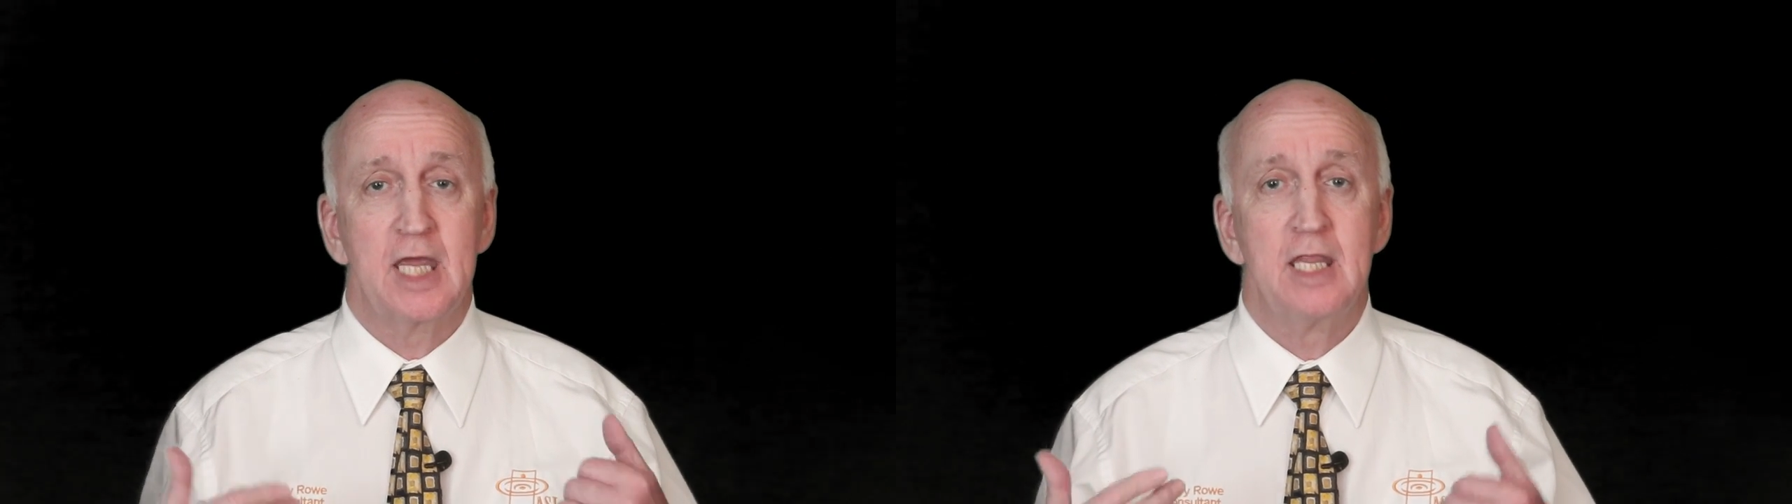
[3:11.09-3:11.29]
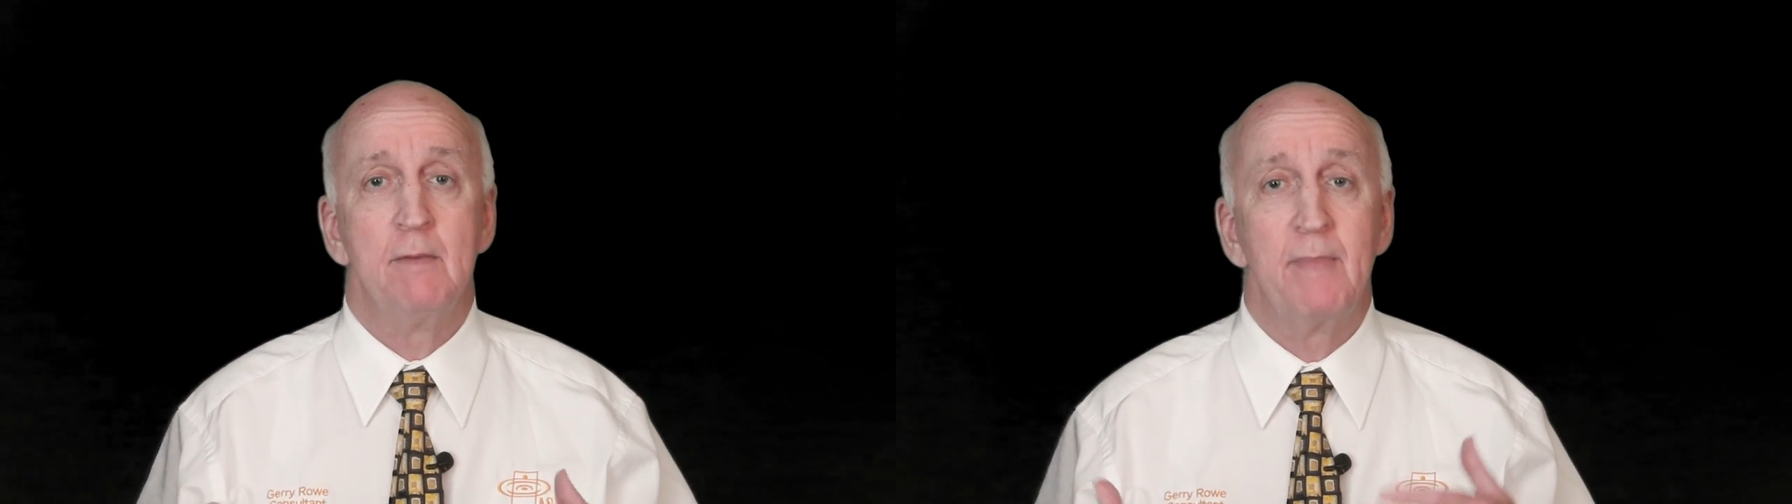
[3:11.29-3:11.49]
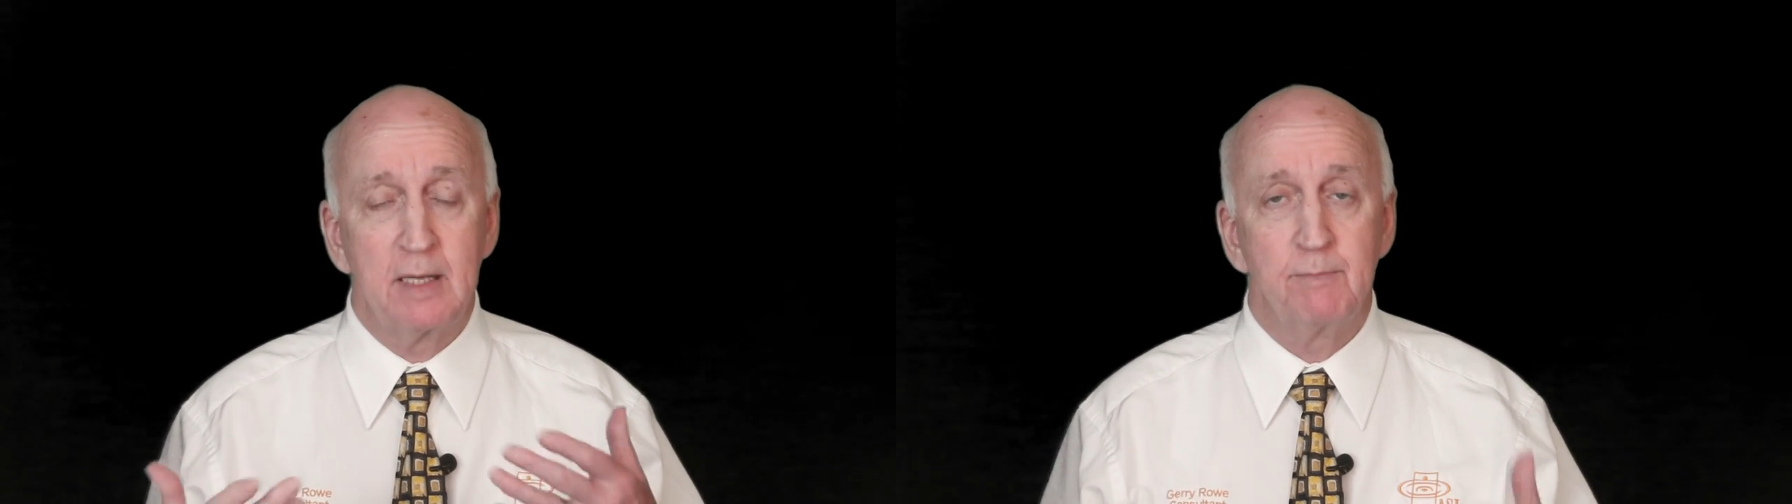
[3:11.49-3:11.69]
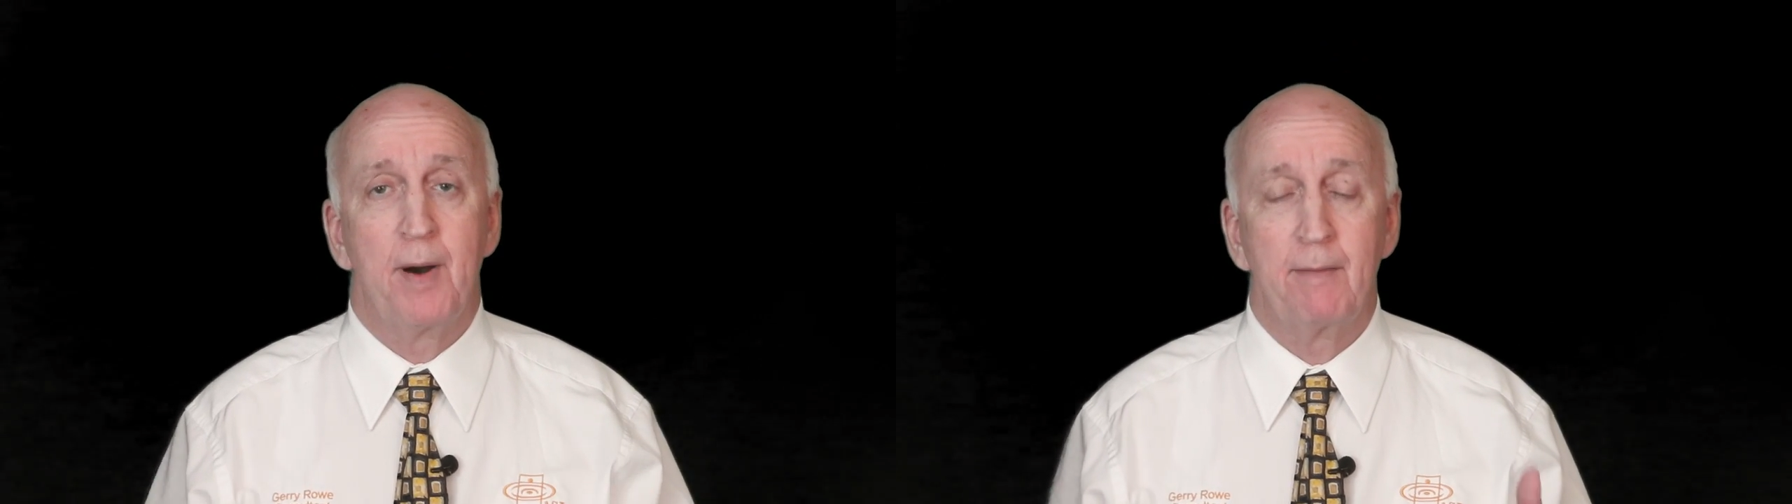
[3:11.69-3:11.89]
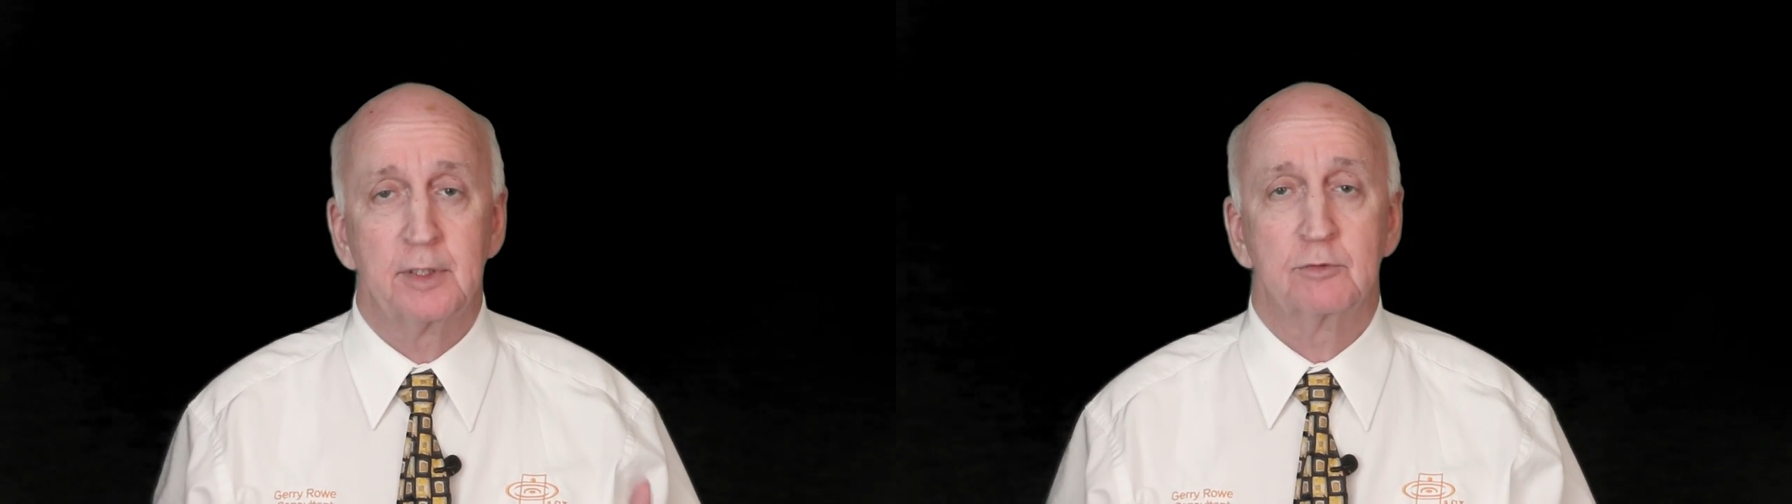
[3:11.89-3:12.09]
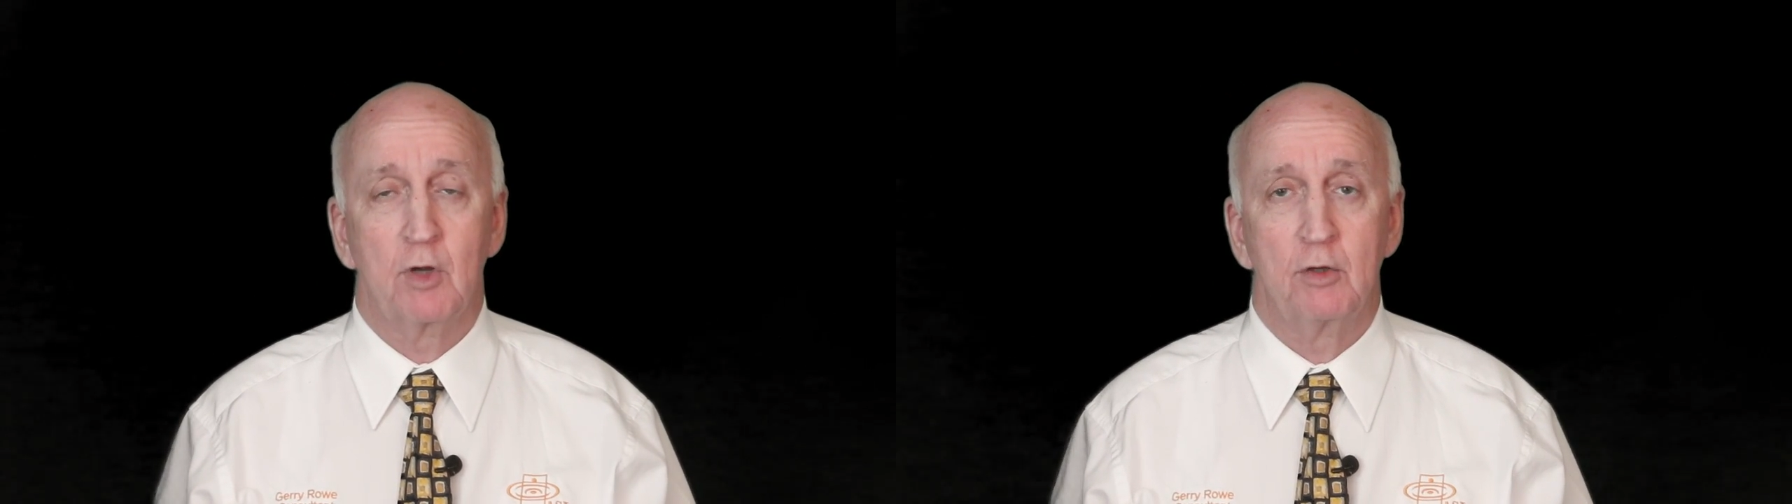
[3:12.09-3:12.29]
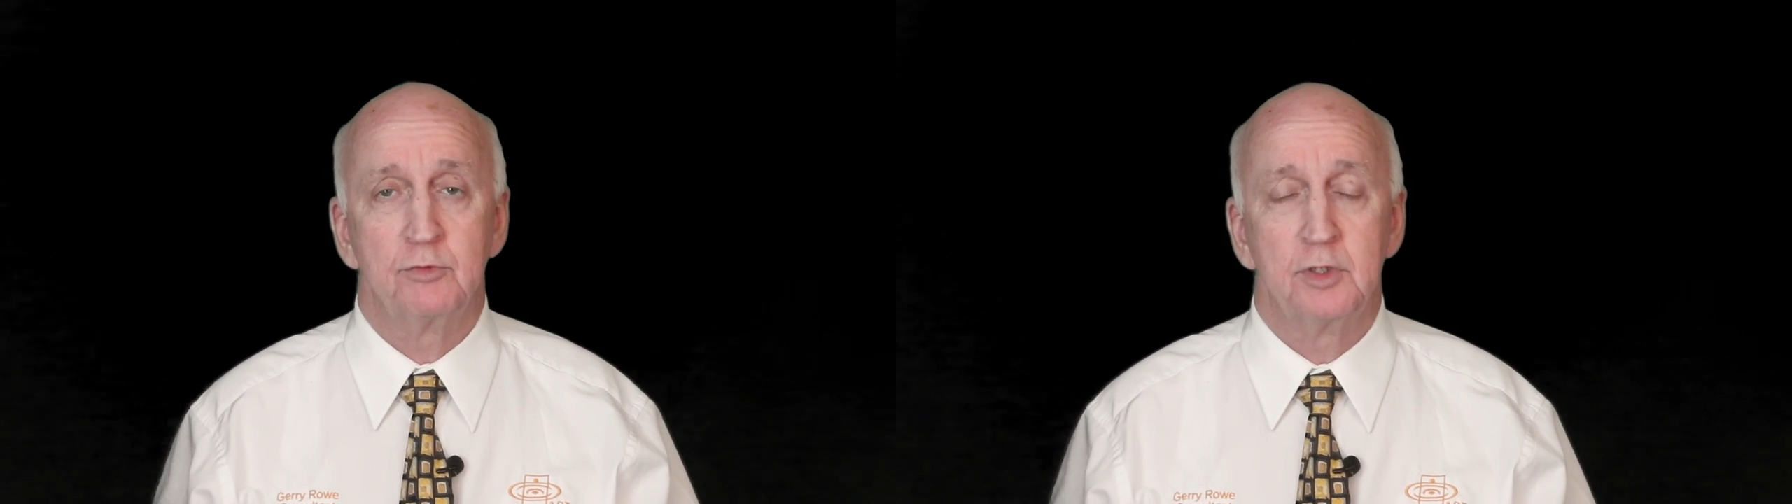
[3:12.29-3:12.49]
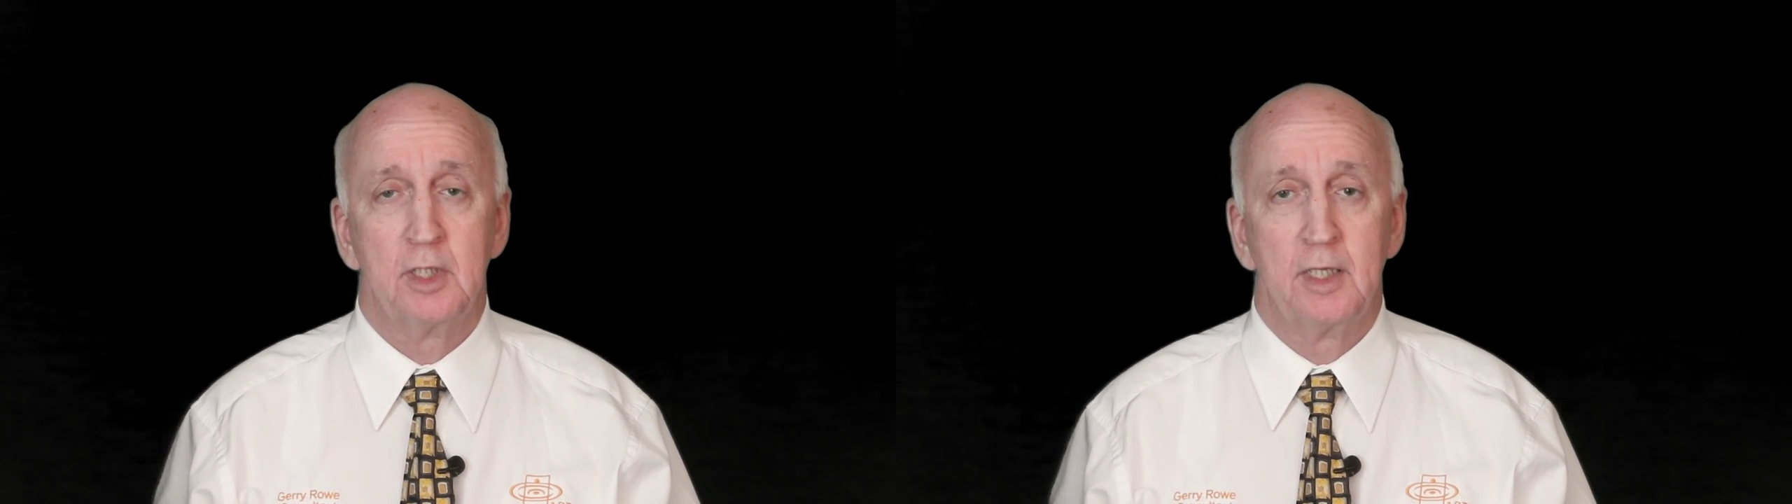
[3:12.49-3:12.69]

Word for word: in the main public road.